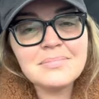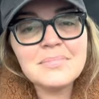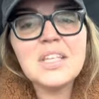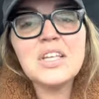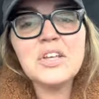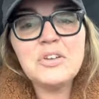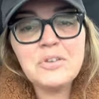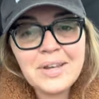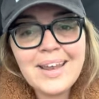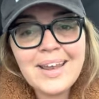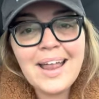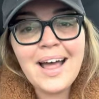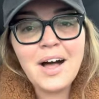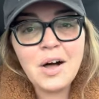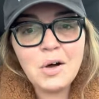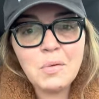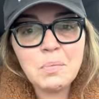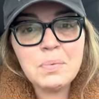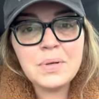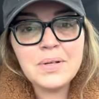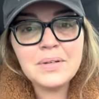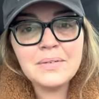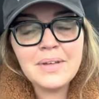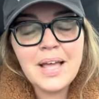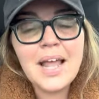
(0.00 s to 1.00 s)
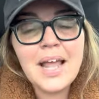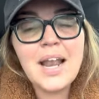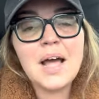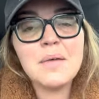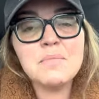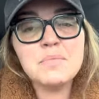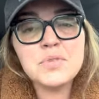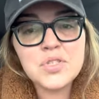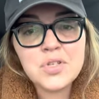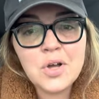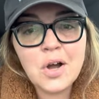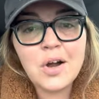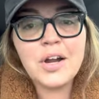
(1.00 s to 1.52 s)
you need help. And I'm
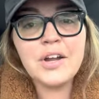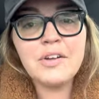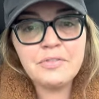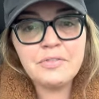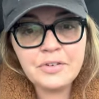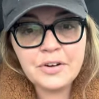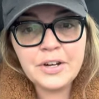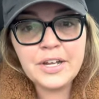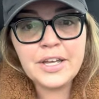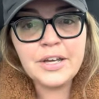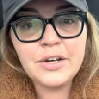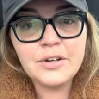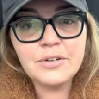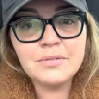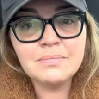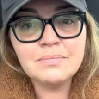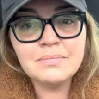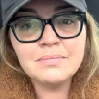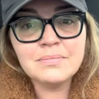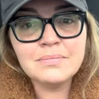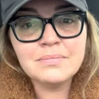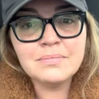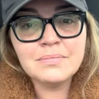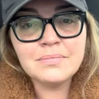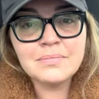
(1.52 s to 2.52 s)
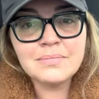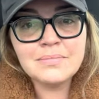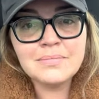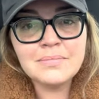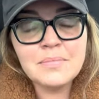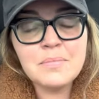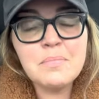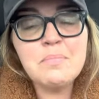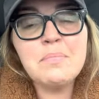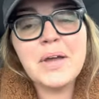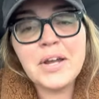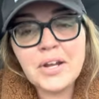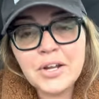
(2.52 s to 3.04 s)
sorry for you.
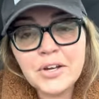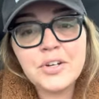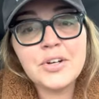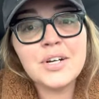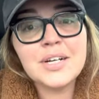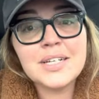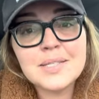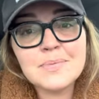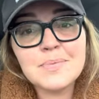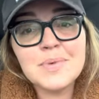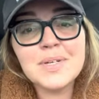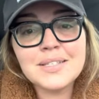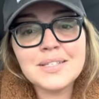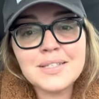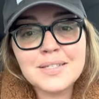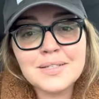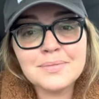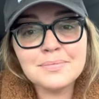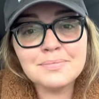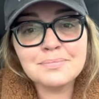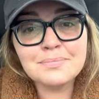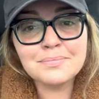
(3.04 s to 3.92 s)
Merry Christmas.